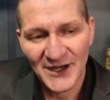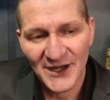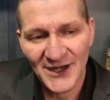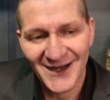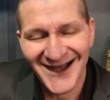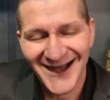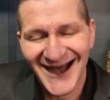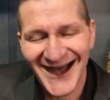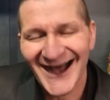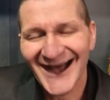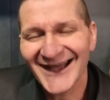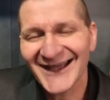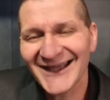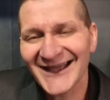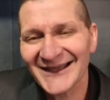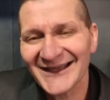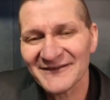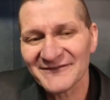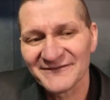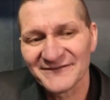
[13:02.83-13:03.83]
I
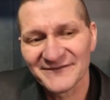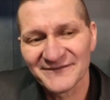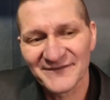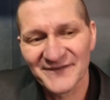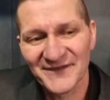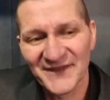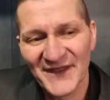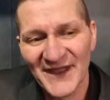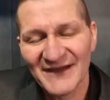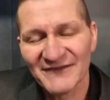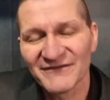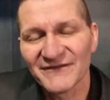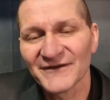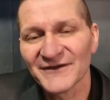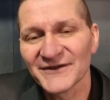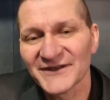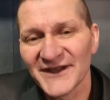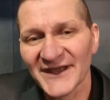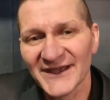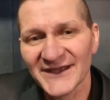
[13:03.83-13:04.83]
have never
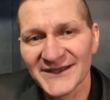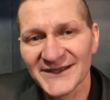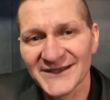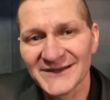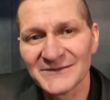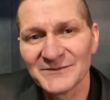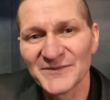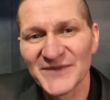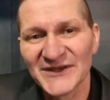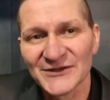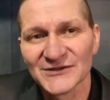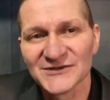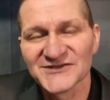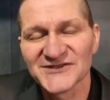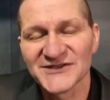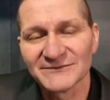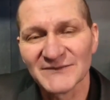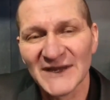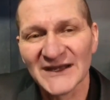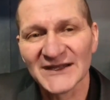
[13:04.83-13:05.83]
taken pills
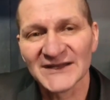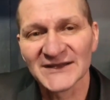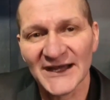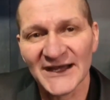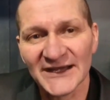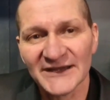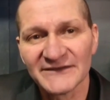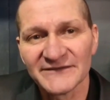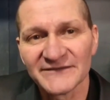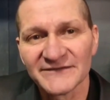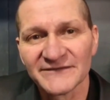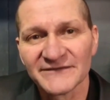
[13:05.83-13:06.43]
in my life.